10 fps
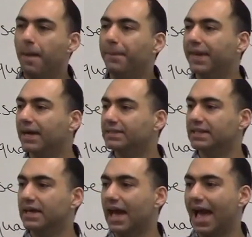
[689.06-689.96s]
Because
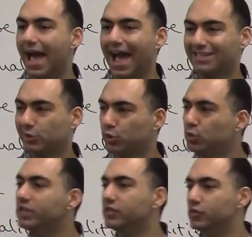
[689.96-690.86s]
as
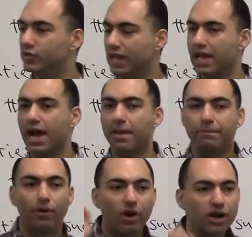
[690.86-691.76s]
soon as you say, I
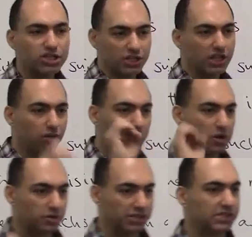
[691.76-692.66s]
partially agree
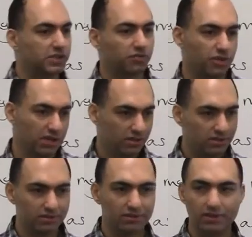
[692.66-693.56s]
or disagree,
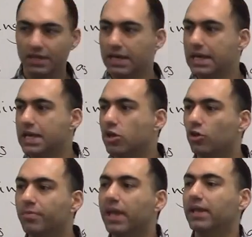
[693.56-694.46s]

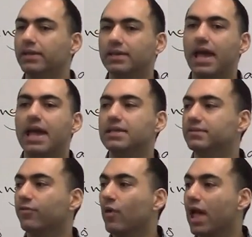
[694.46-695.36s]
you're making the case
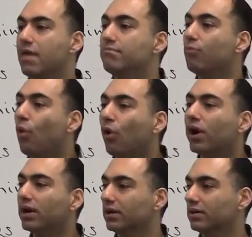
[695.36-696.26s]
for a
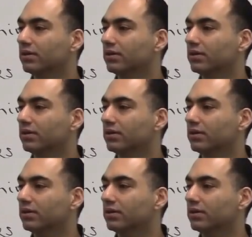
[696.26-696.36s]
more